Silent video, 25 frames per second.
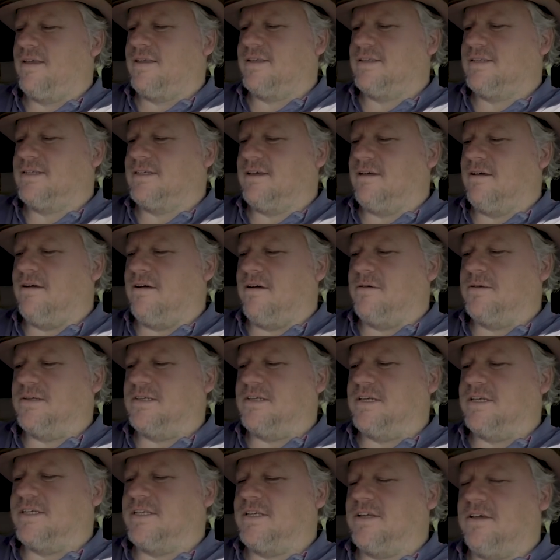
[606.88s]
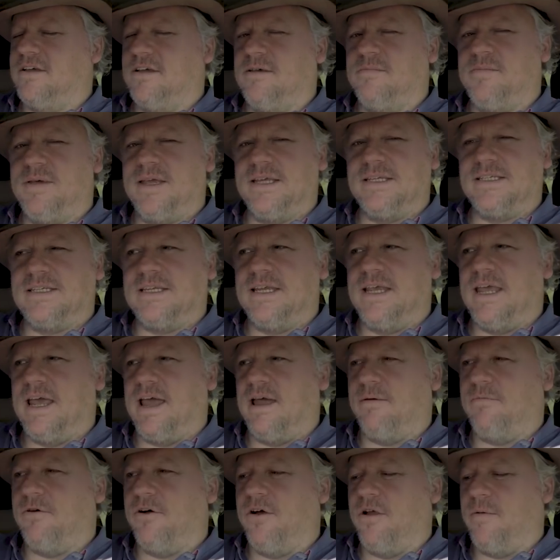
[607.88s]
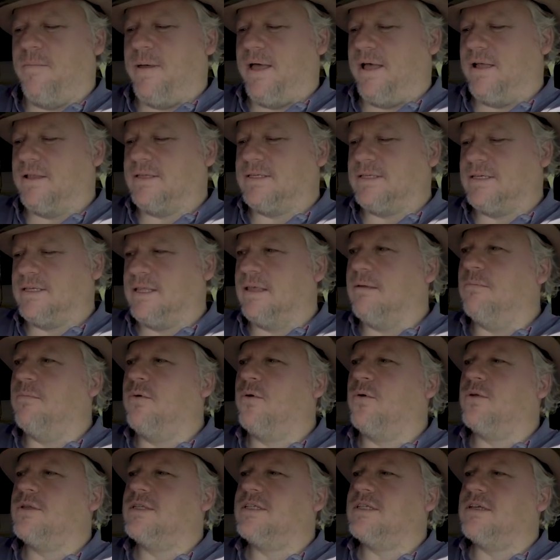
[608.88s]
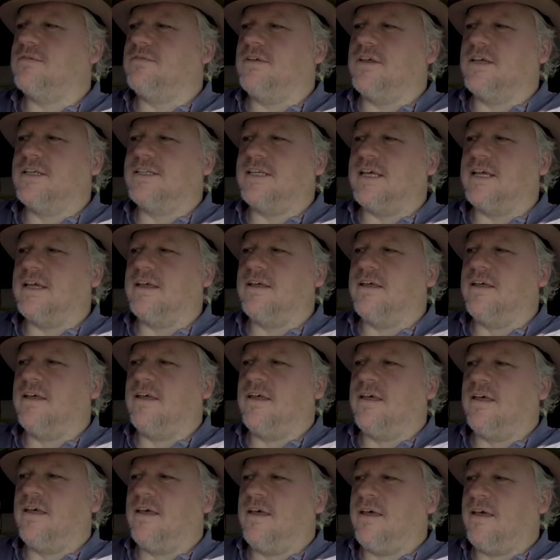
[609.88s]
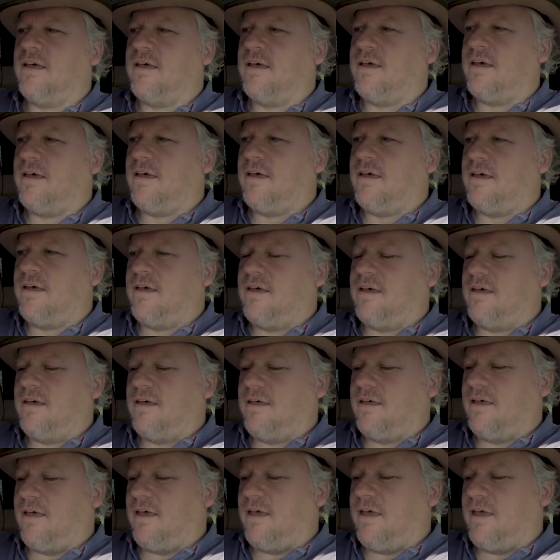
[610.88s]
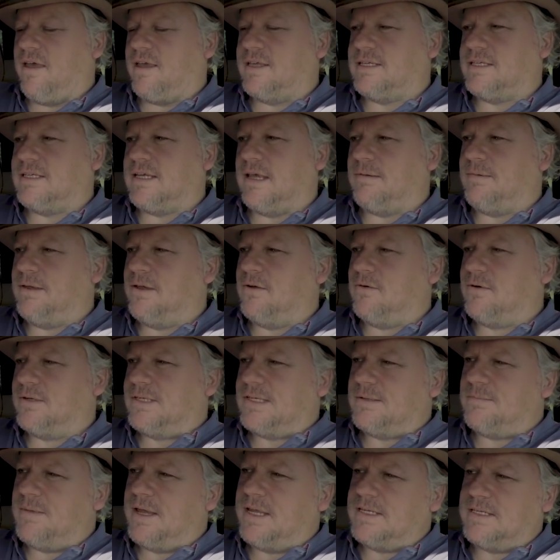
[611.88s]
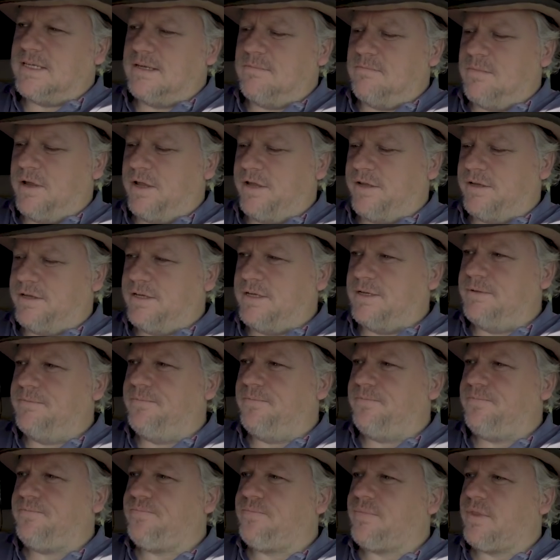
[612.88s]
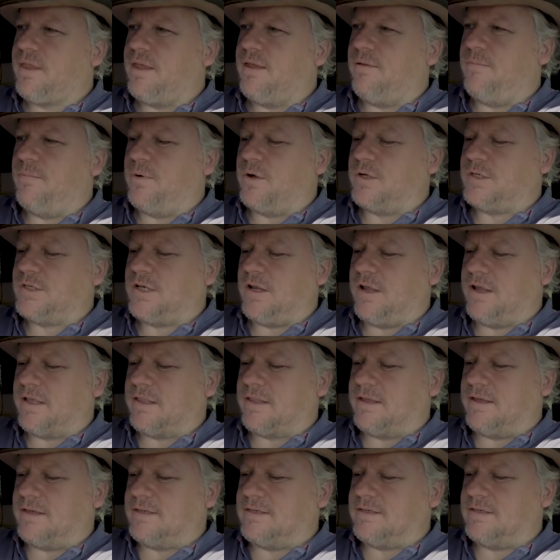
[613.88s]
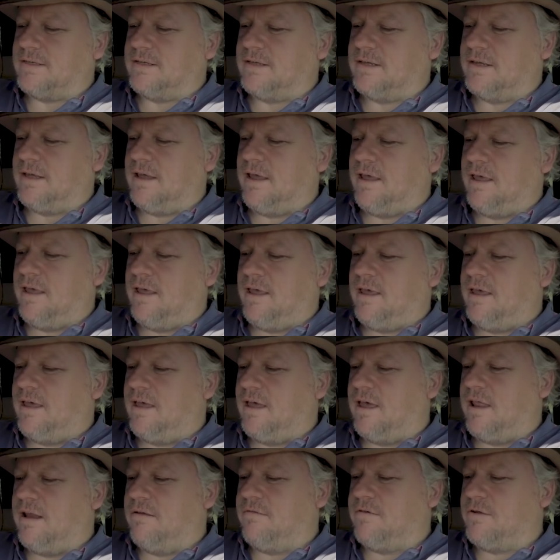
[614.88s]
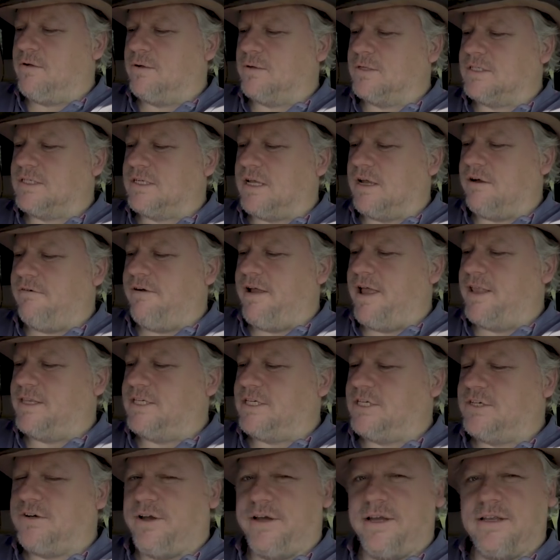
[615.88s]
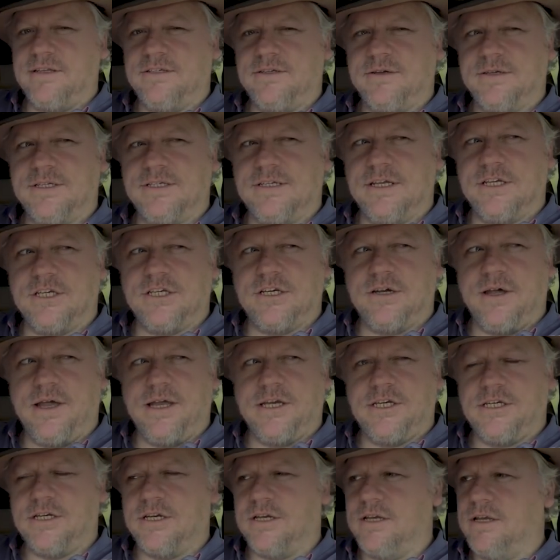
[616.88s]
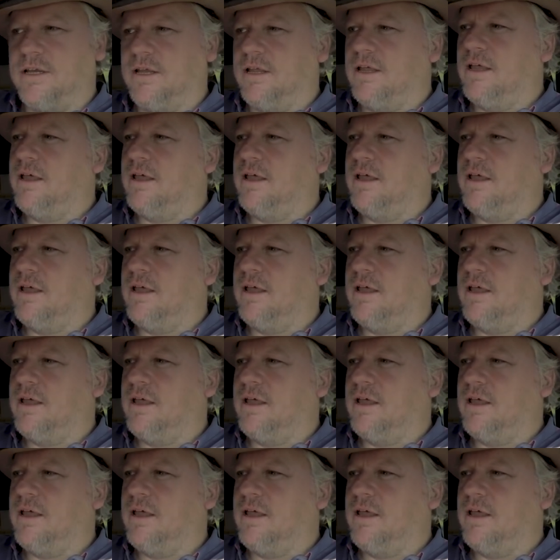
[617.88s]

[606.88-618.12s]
So I was just doing a piece to camera about the importance of using a semi-automated mode in bush like this. And of course, I ran straight into a situation